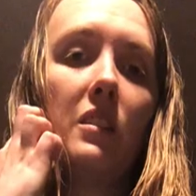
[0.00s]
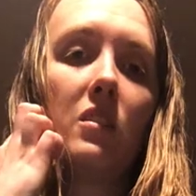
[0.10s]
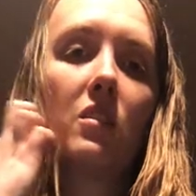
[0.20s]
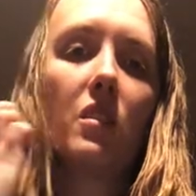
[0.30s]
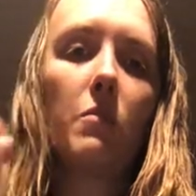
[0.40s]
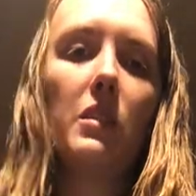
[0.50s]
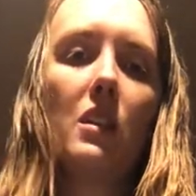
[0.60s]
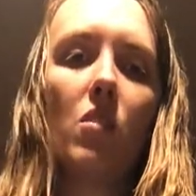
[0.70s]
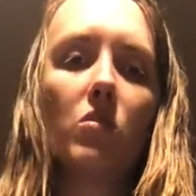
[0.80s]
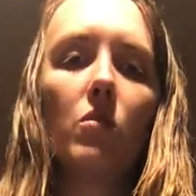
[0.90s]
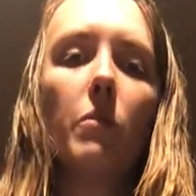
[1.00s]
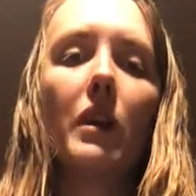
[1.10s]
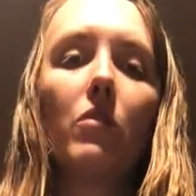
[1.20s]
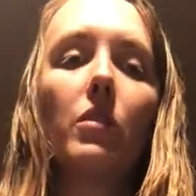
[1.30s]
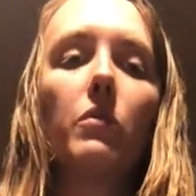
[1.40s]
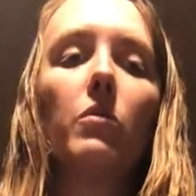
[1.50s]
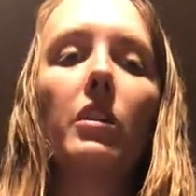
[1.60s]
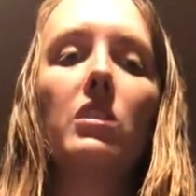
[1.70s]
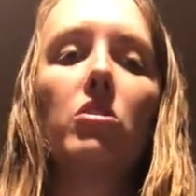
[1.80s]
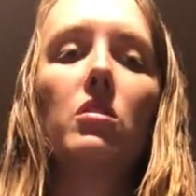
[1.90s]
this is going to be also about 3 to 4
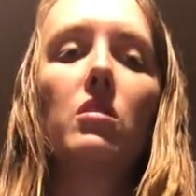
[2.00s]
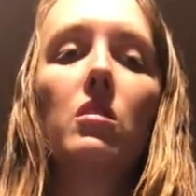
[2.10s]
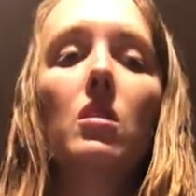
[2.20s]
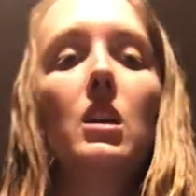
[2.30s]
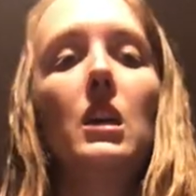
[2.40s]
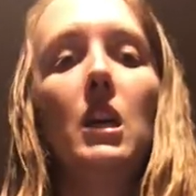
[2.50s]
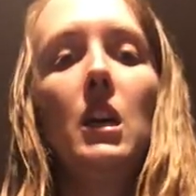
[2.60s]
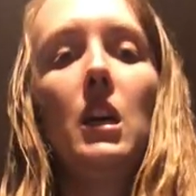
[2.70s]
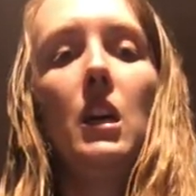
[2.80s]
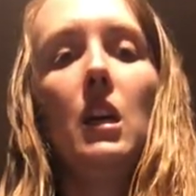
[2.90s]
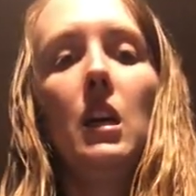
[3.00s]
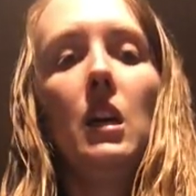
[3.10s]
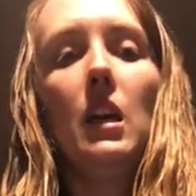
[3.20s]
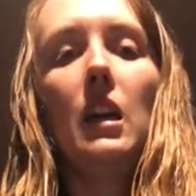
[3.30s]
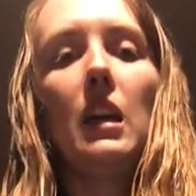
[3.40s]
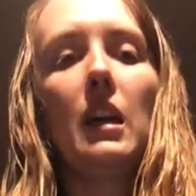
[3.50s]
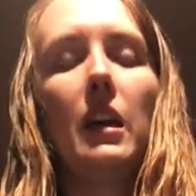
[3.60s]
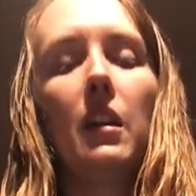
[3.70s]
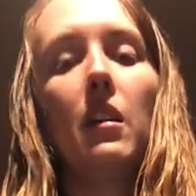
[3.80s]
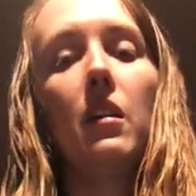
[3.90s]
inches.
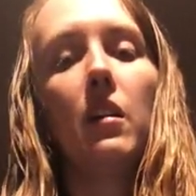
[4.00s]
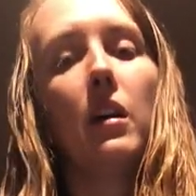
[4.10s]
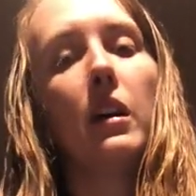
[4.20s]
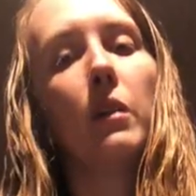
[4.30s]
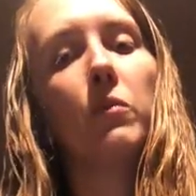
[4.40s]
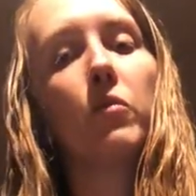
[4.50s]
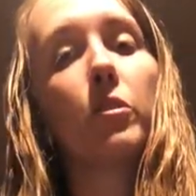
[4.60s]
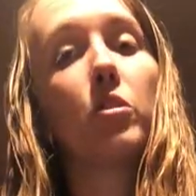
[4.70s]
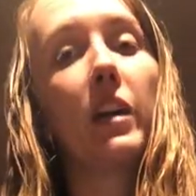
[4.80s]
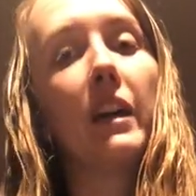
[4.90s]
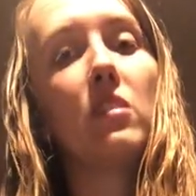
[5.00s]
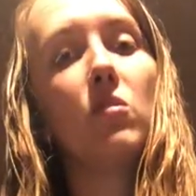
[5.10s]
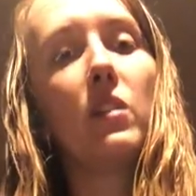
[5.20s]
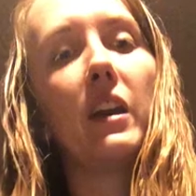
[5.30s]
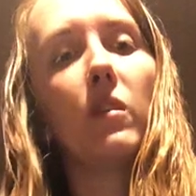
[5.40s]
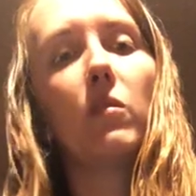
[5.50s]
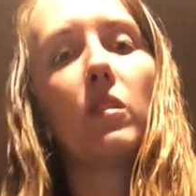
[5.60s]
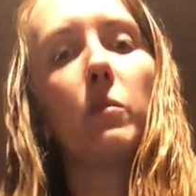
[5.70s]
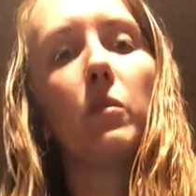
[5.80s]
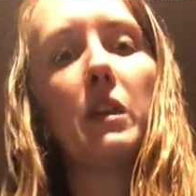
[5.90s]
And for trachs, you can't
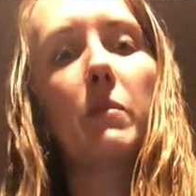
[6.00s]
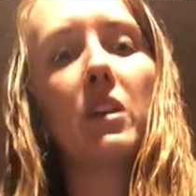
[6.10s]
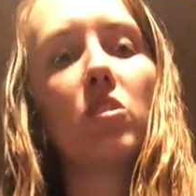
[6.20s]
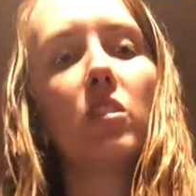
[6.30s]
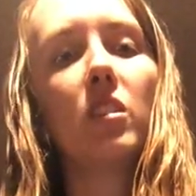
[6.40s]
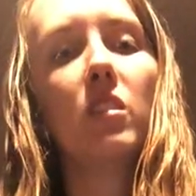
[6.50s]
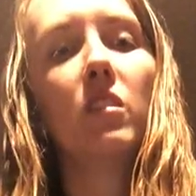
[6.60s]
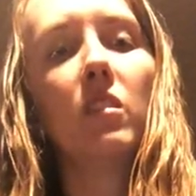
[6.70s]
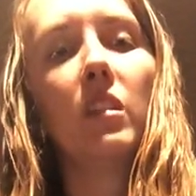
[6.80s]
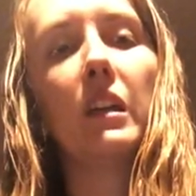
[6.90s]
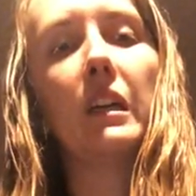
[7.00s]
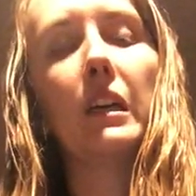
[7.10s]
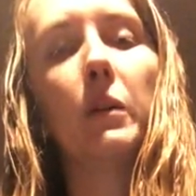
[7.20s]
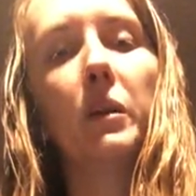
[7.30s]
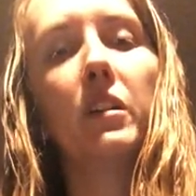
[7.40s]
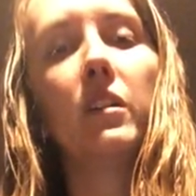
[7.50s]
really pre-measure. I